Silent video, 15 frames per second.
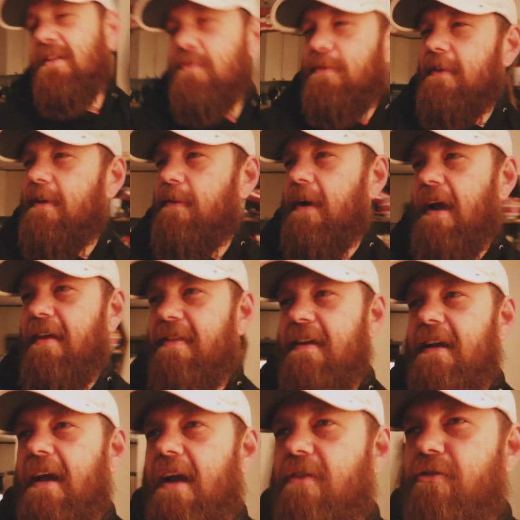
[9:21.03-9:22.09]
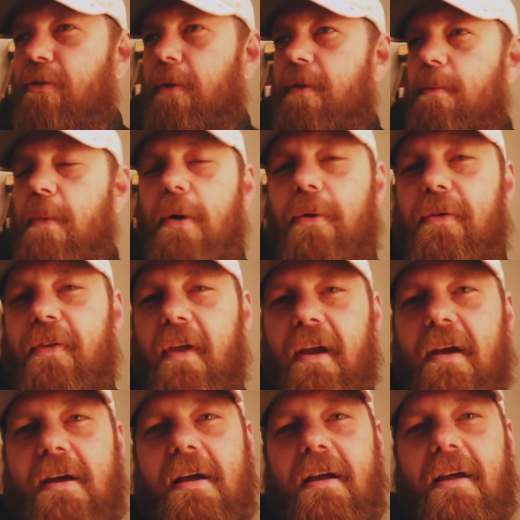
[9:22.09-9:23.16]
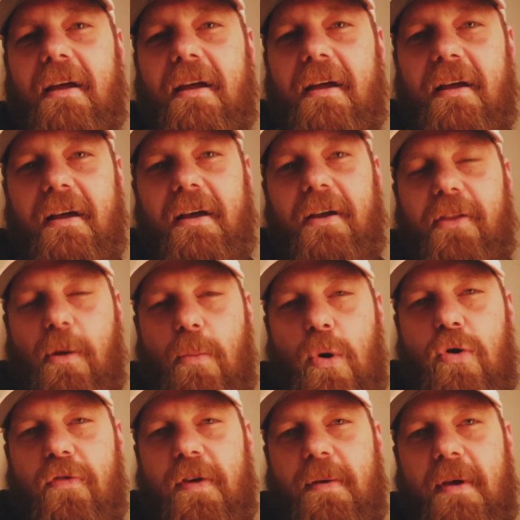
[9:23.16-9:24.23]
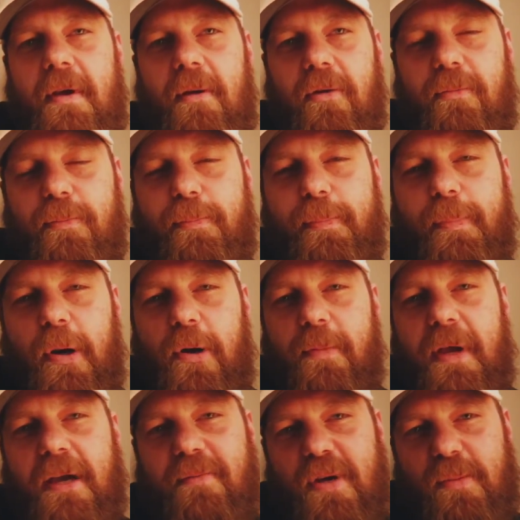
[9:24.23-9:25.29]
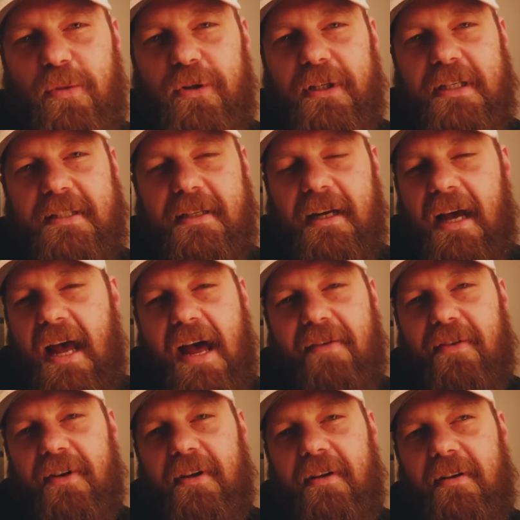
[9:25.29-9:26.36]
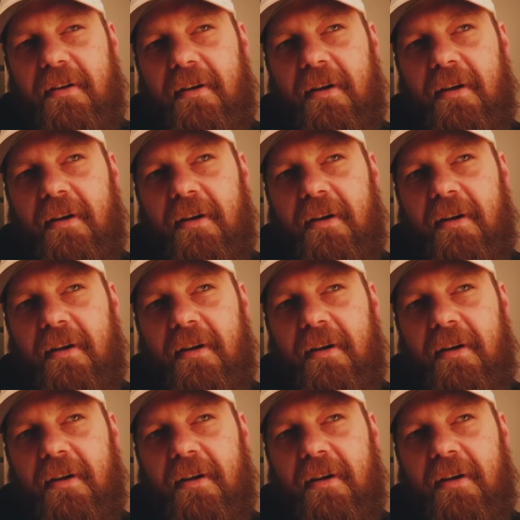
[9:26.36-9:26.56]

That's really what I think I enjoy the most. Like the movie put me in memories that I haven't